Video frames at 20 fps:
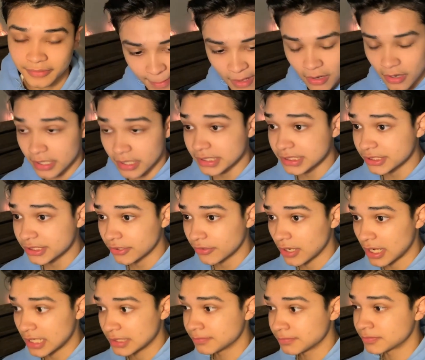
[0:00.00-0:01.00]
All right, so
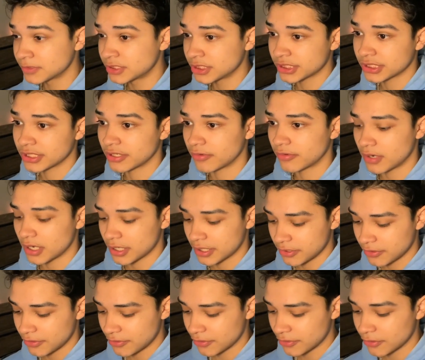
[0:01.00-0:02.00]
I'm just going to walk
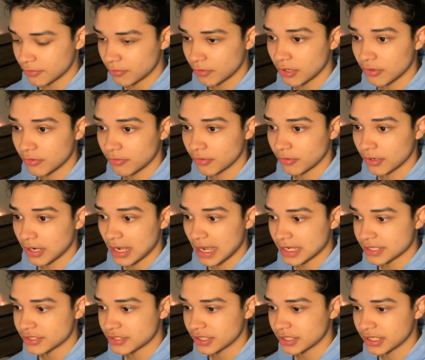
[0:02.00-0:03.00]
you through what we're
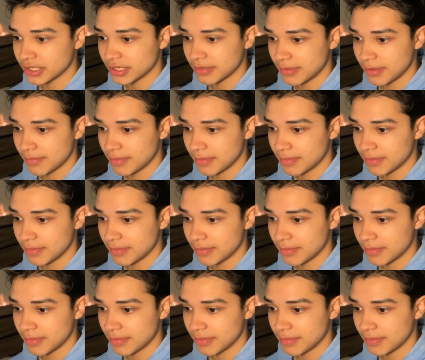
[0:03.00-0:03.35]
actually going to be